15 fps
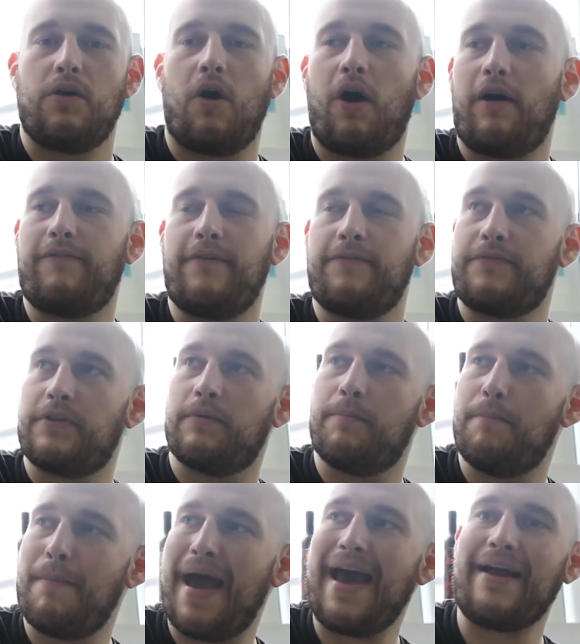off of the
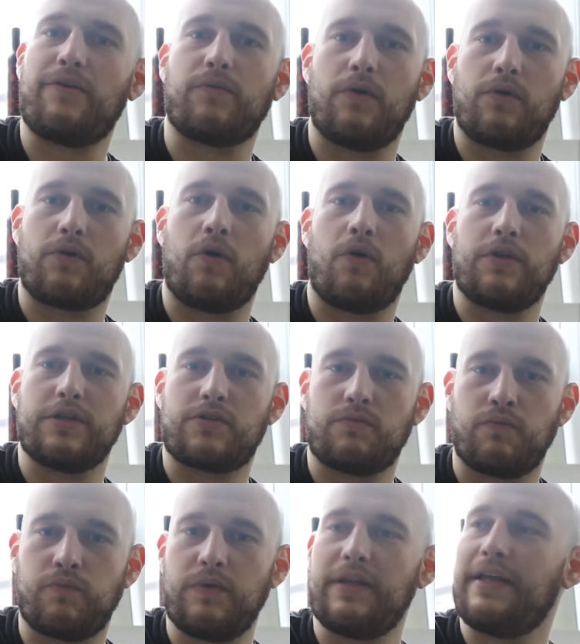macro goal, this
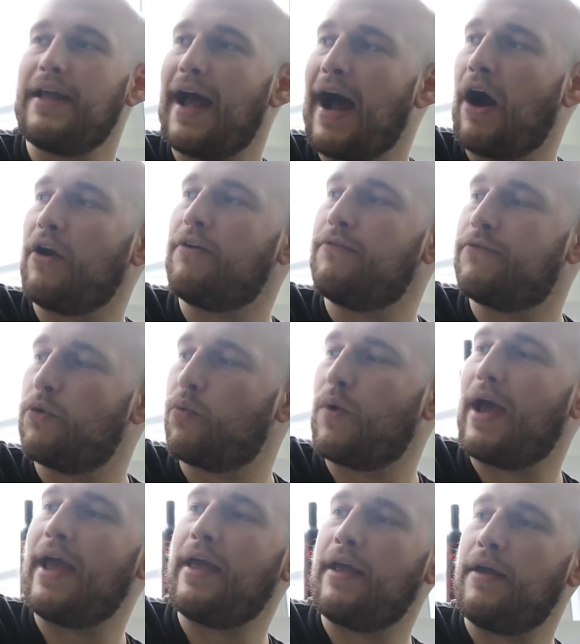really out of the
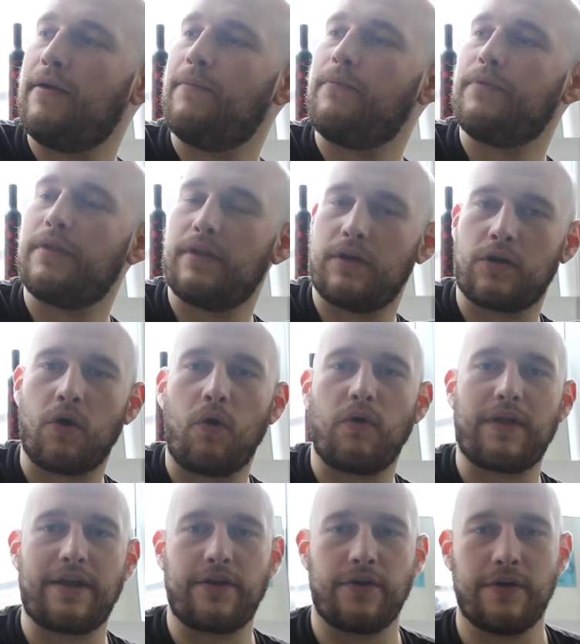way
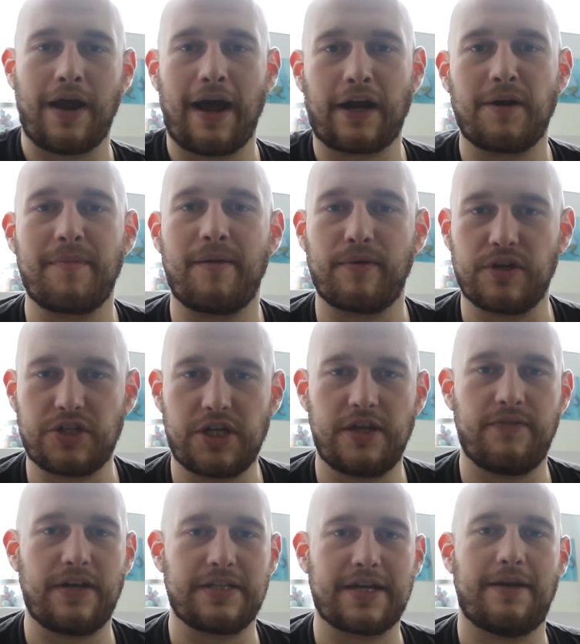goal that you're not going to be able to
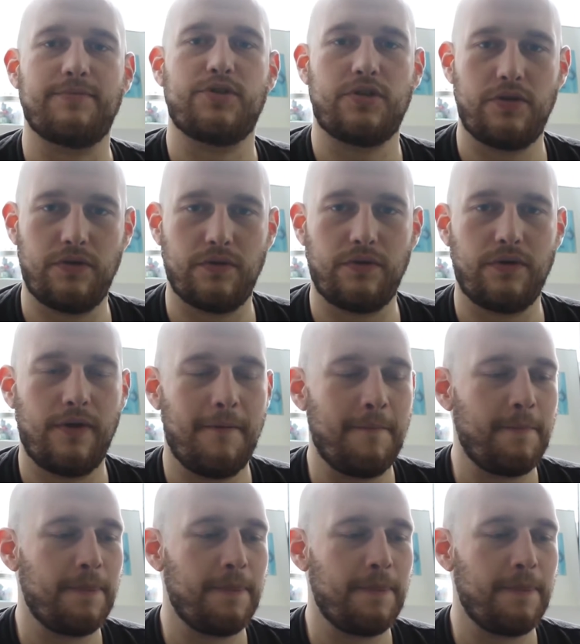achieve anytime soon,